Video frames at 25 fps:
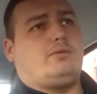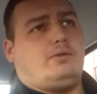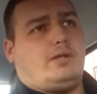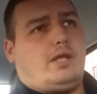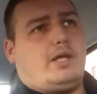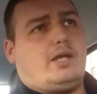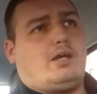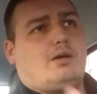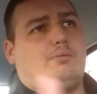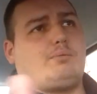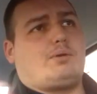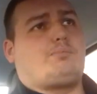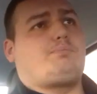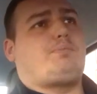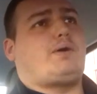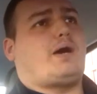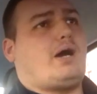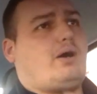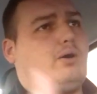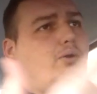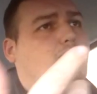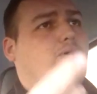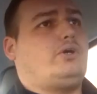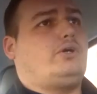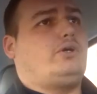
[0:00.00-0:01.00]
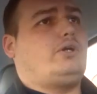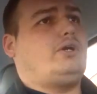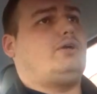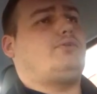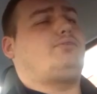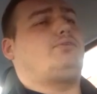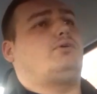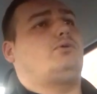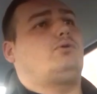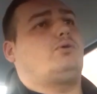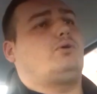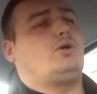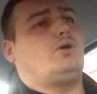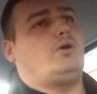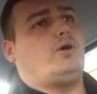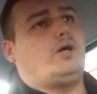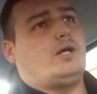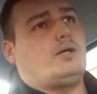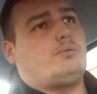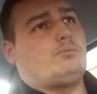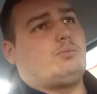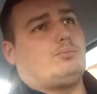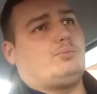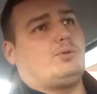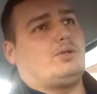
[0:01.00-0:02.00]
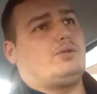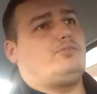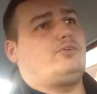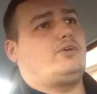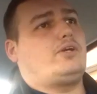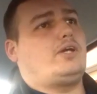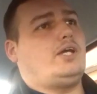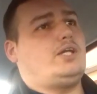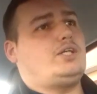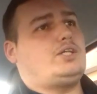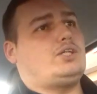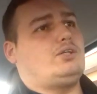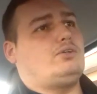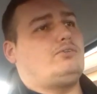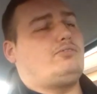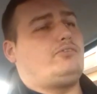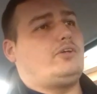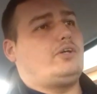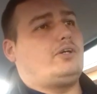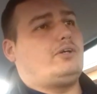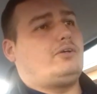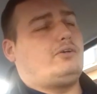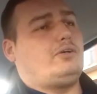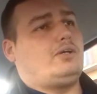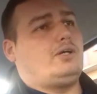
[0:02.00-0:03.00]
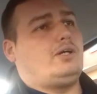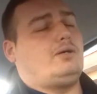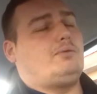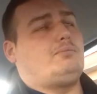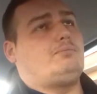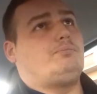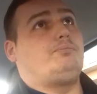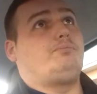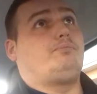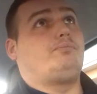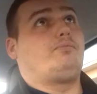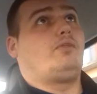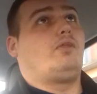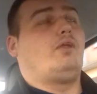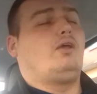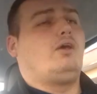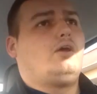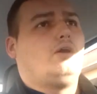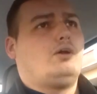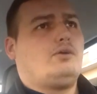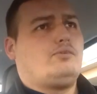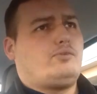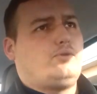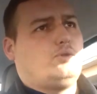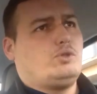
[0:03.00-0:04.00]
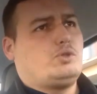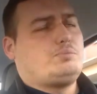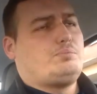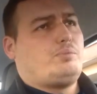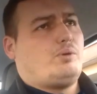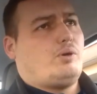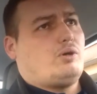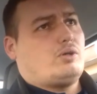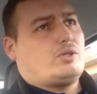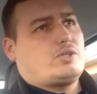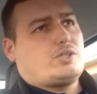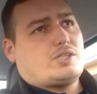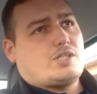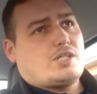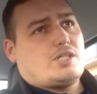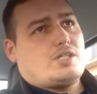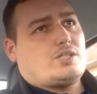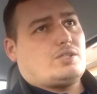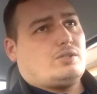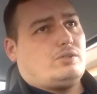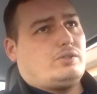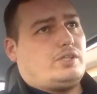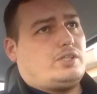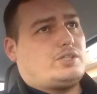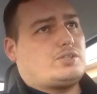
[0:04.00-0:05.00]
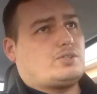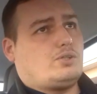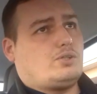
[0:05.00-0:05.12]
incoming power, therefore requiring more modification of their fuse boxes, all these